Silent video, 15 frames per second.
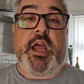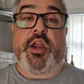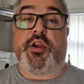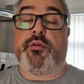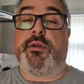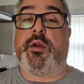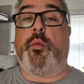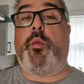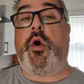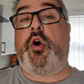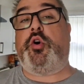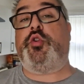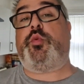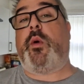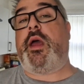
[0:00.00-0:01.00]
You're in a
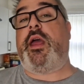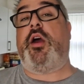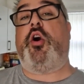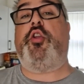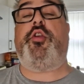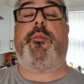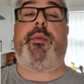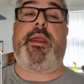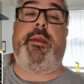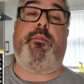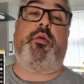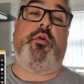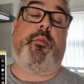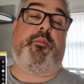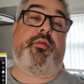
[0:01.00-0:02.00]
world where other
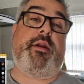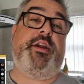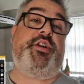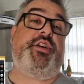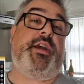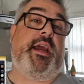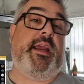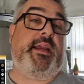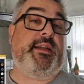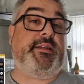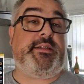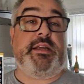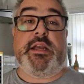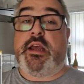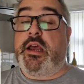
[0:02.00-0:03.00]
people
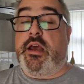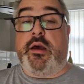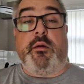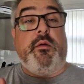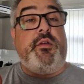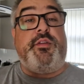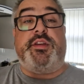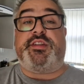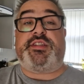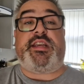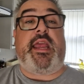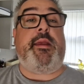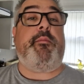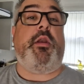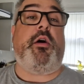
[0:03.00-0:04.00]
appreciate the
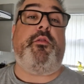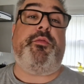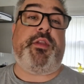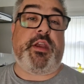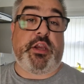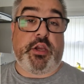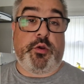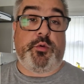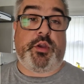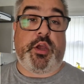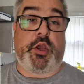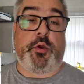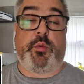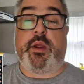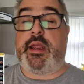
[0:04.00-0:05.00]
same love that you do.